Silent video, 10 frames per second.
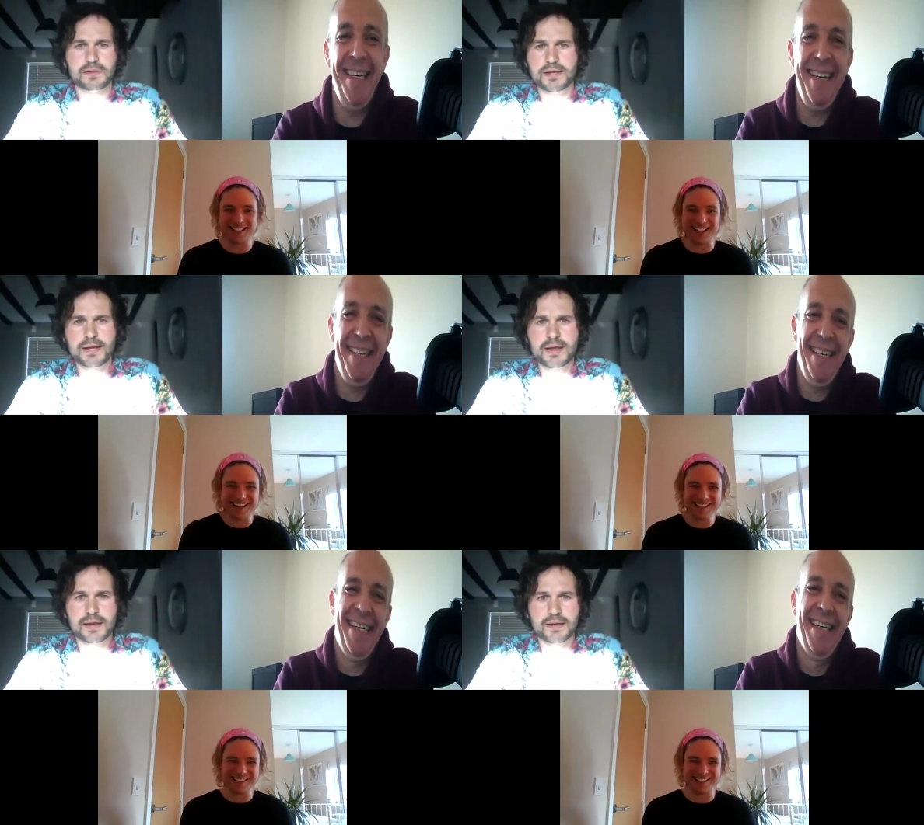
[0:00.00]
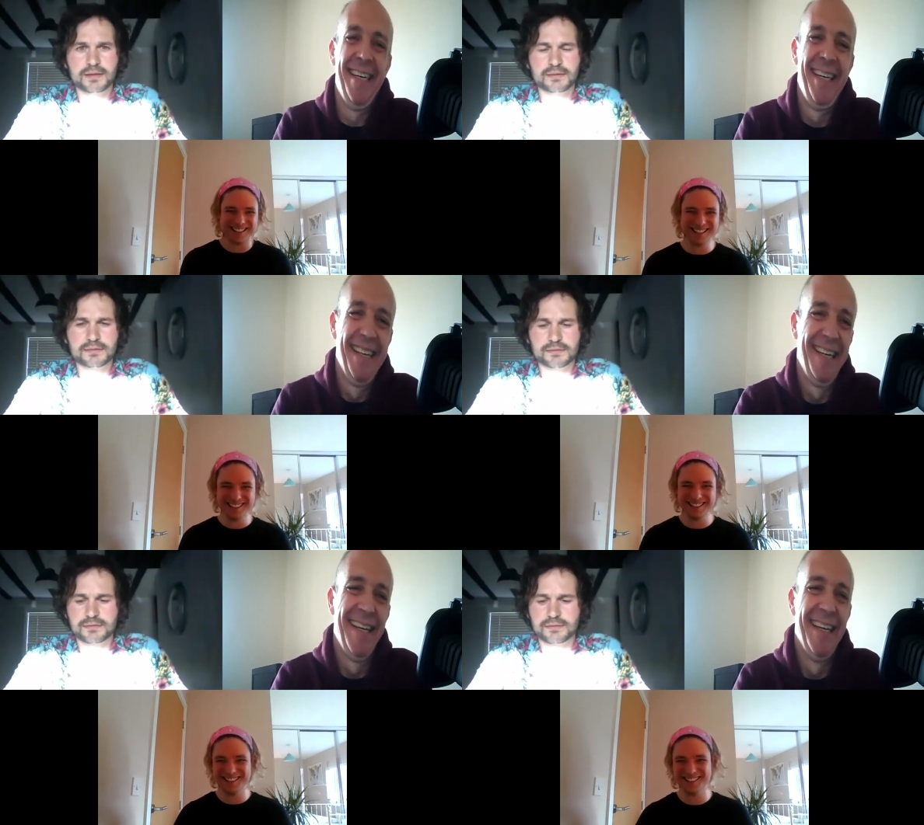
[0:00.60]
Speaker 1: yeah.
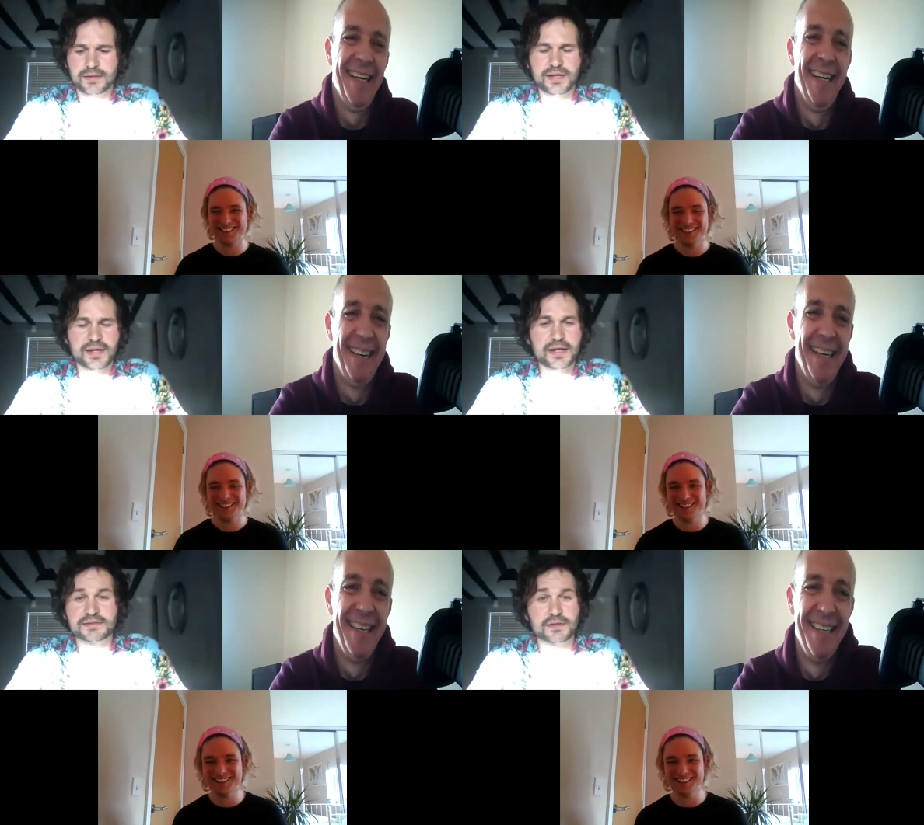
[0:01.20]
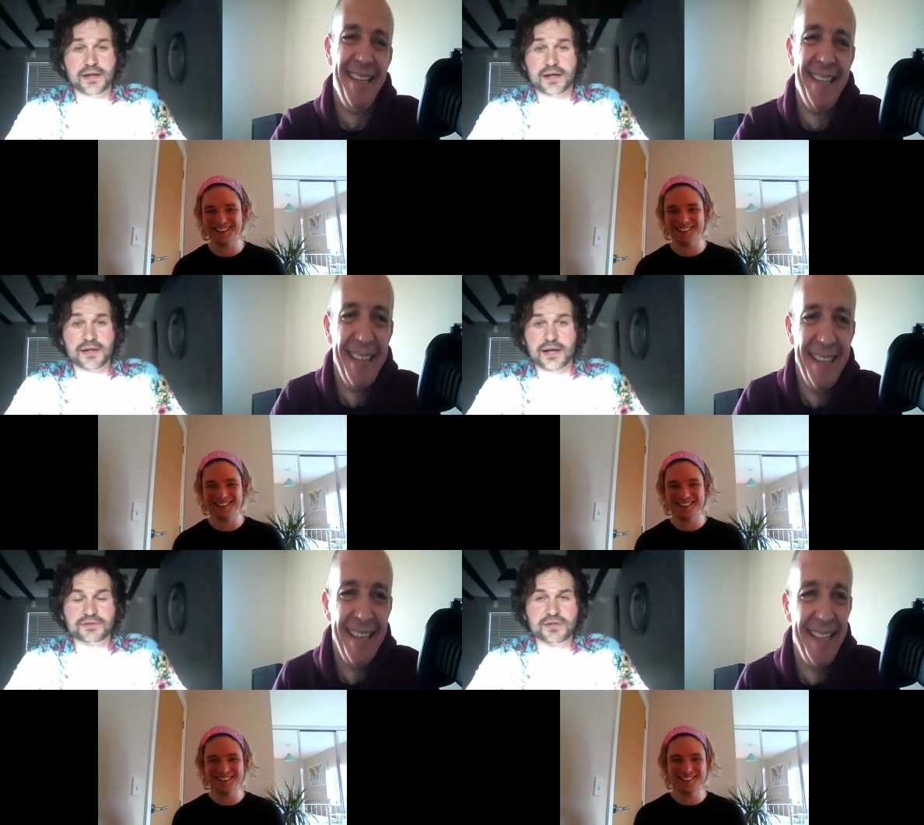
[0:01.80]
It is, and I,
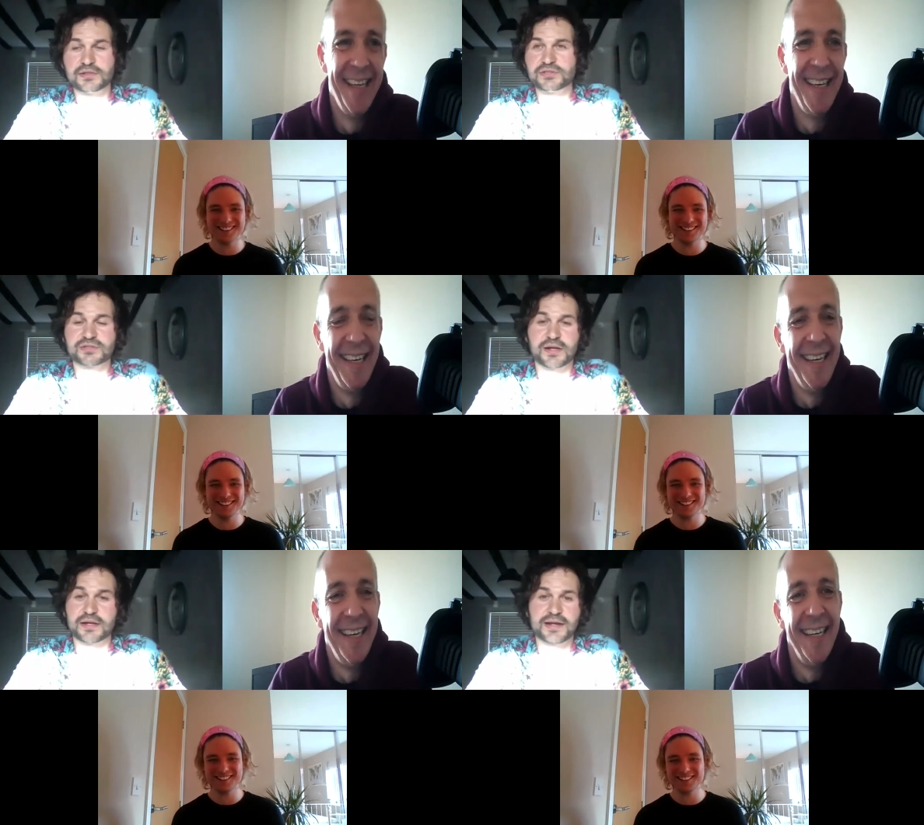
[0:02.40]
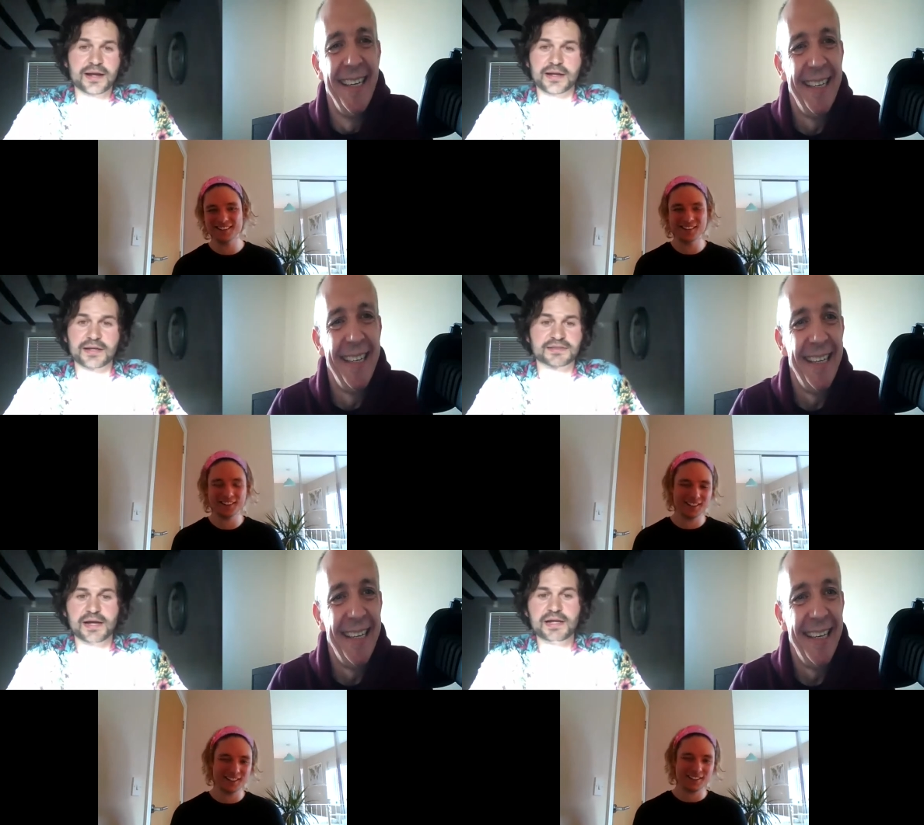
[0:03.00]
I, I, just I can't get
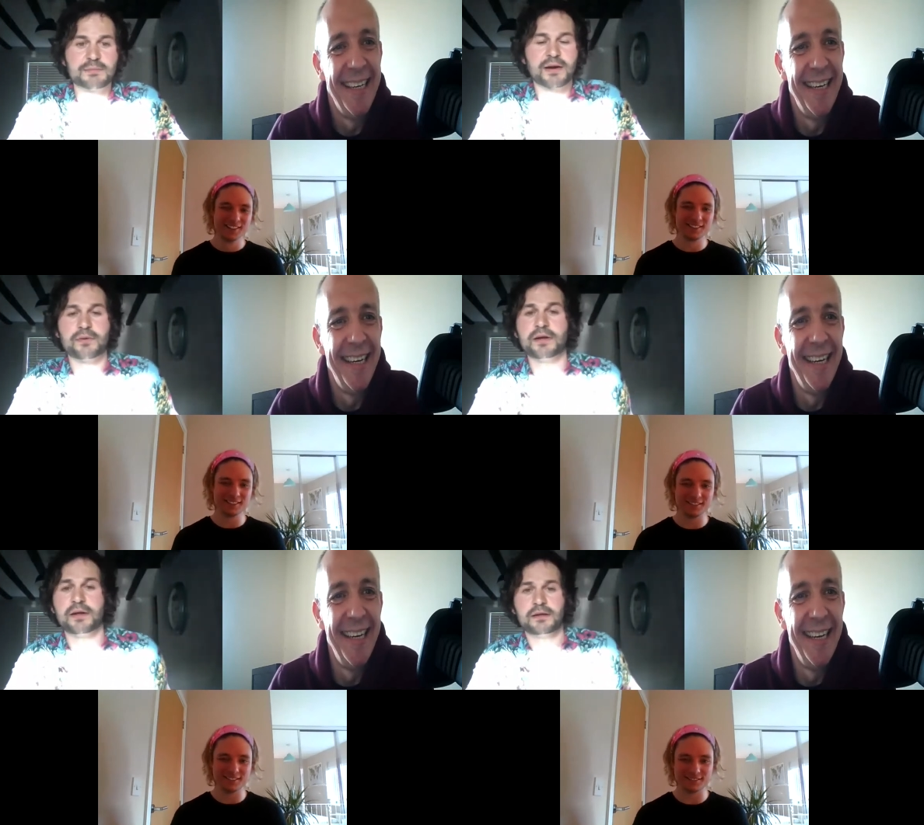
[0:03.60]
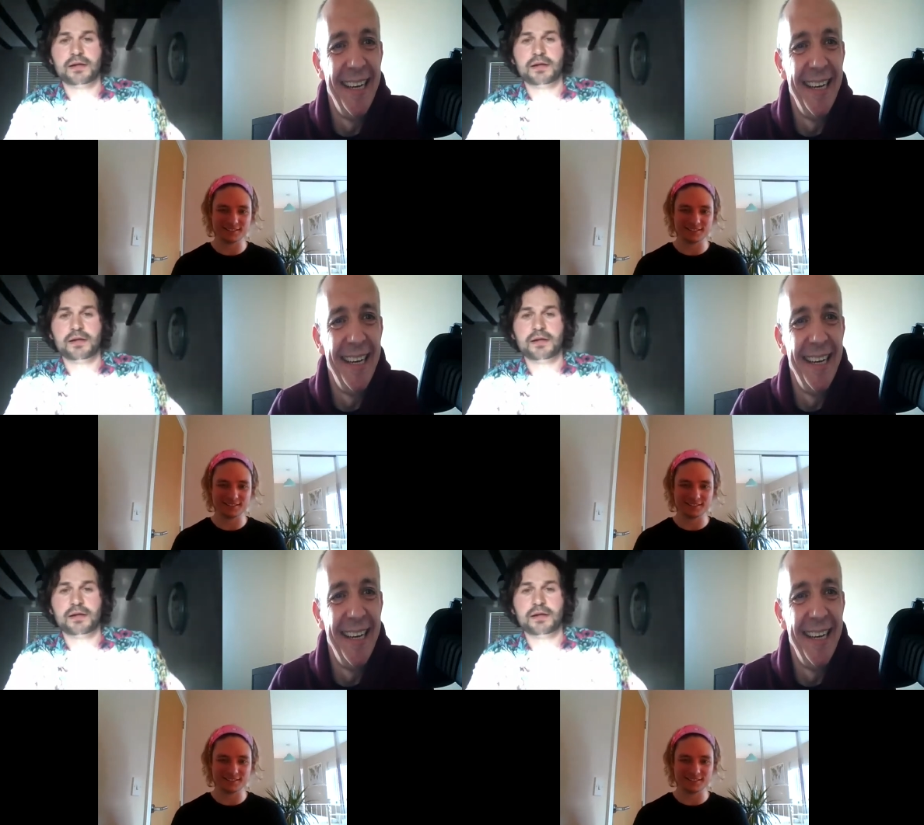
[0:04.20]
excited about it.